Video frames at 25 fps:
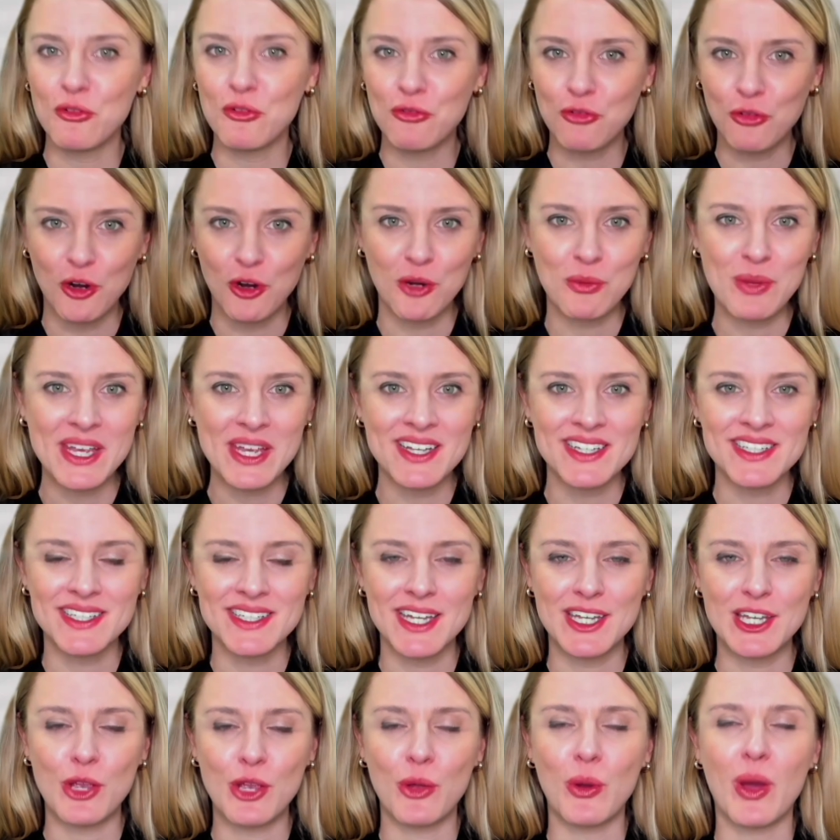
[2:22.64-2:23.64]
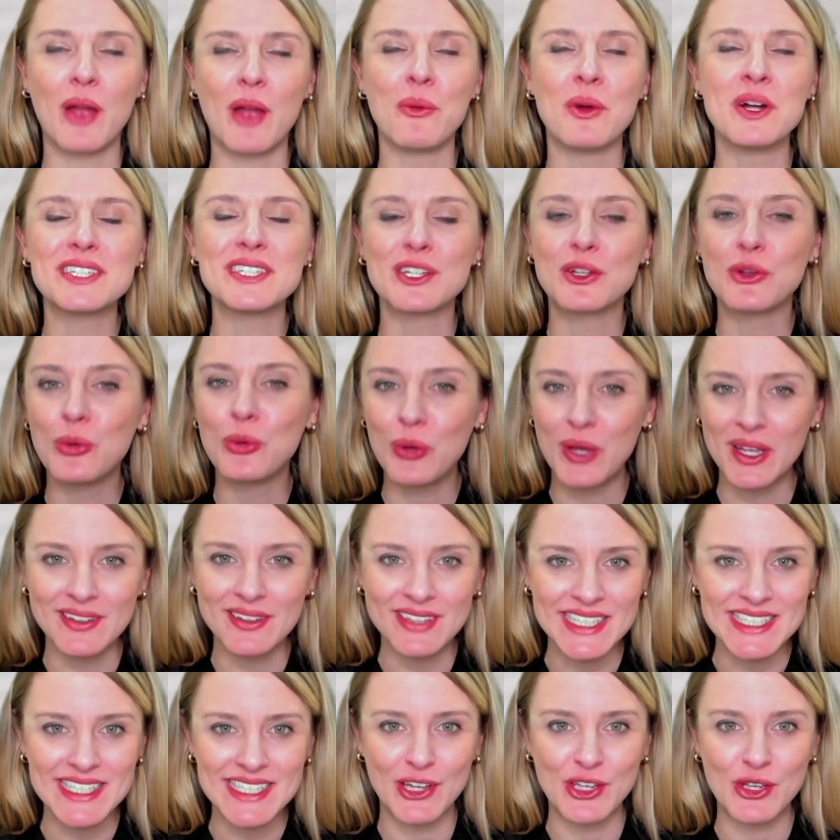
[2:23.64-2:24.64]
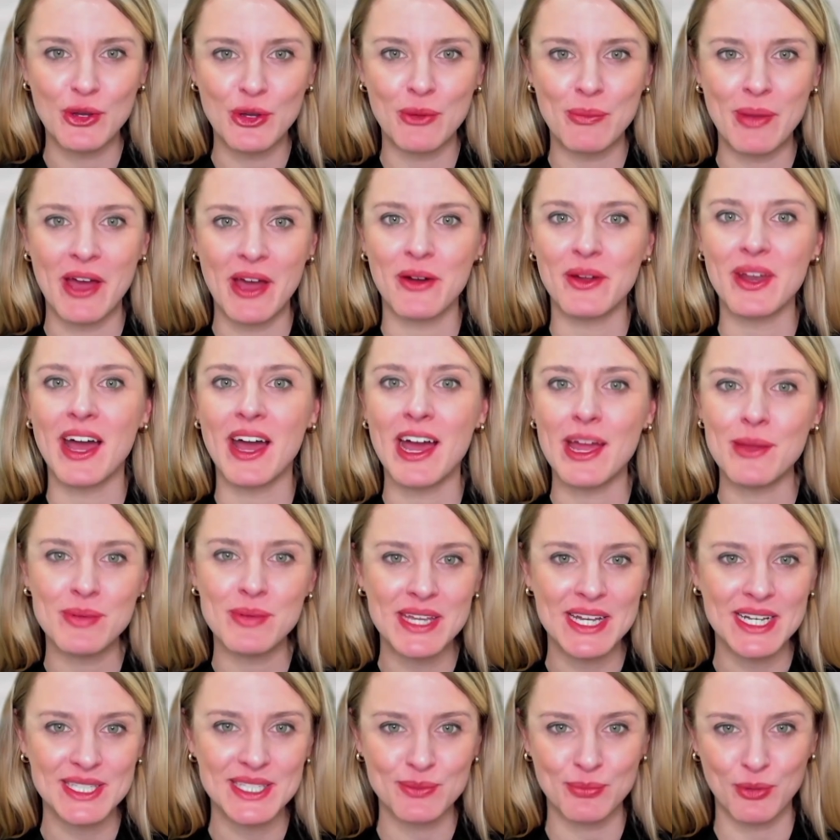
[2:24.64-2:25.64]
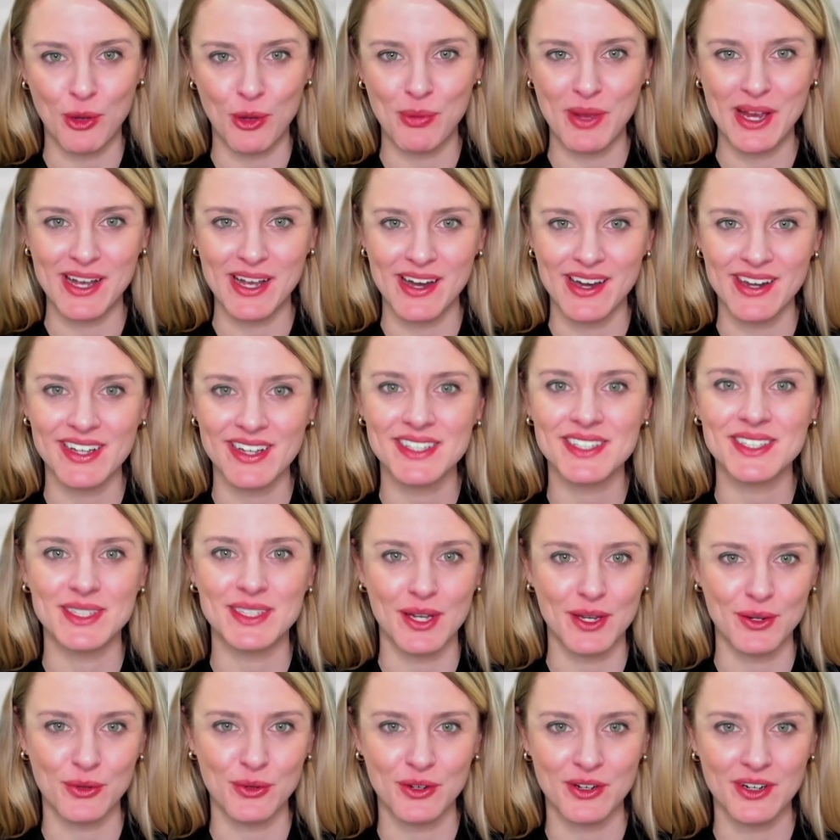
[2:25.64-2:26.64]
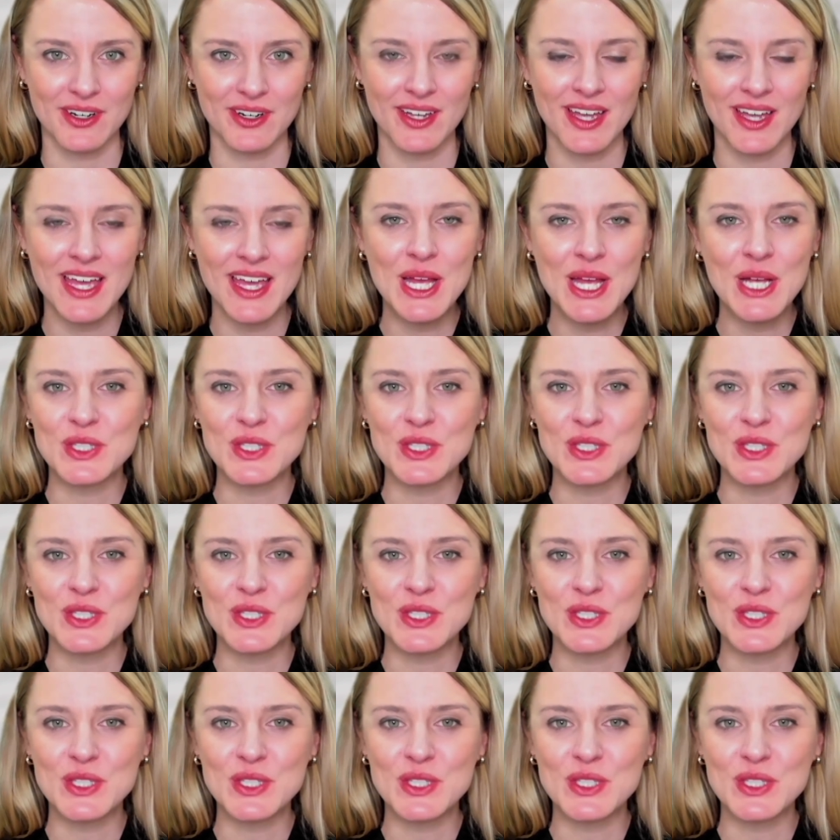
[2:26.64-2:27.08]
Before we continue, I want to quickly tell you about IBSprobiotics.org.